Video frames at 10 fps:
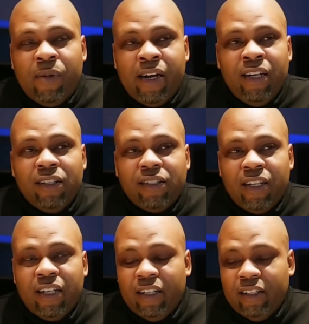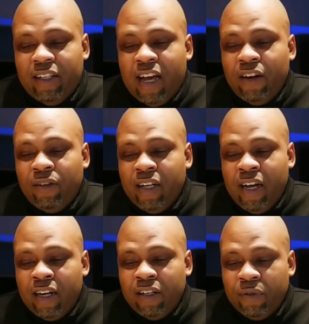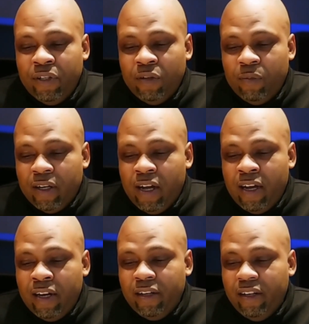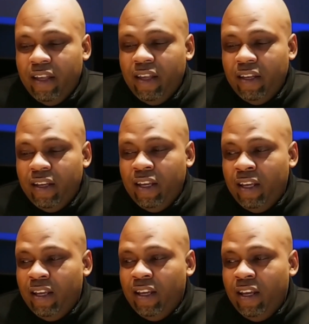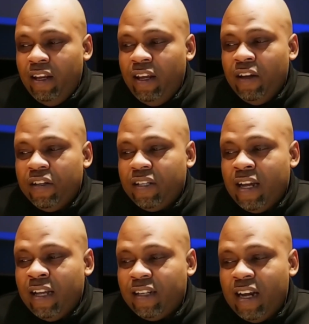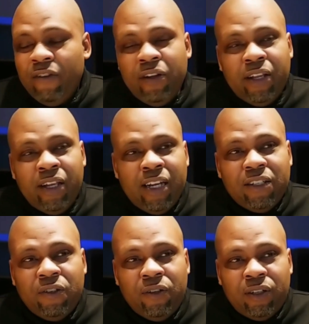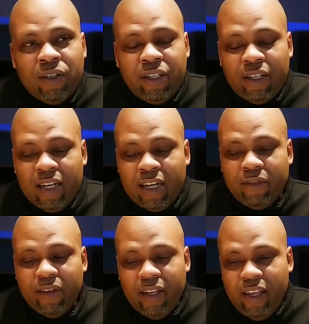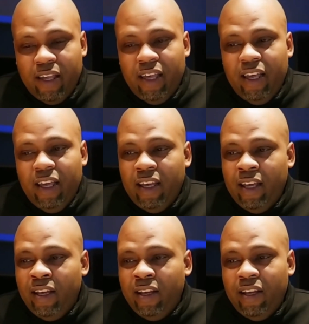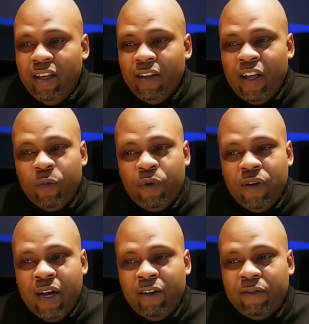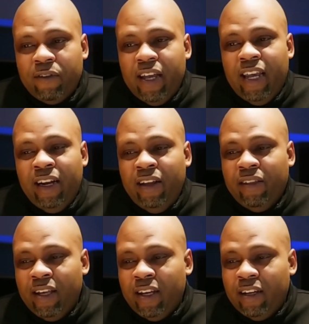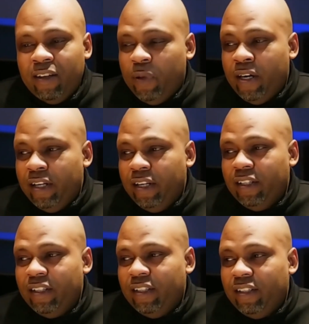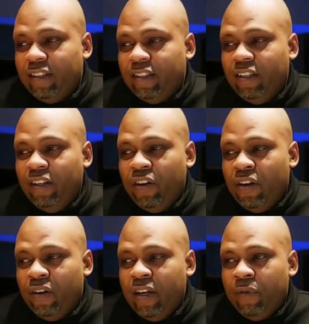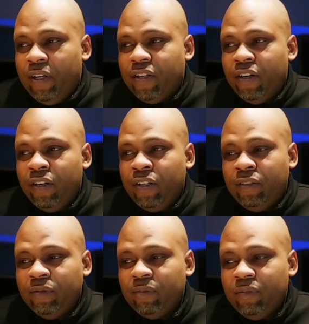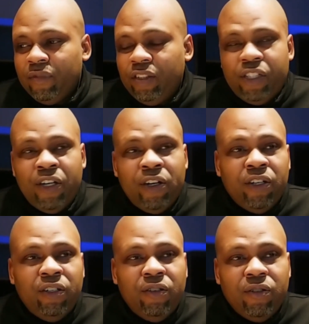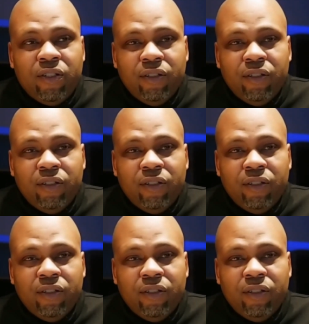else. Not only God is real, but God, he understands everything that's going on in your life. He'll help you out of anything, but in return, share the good news.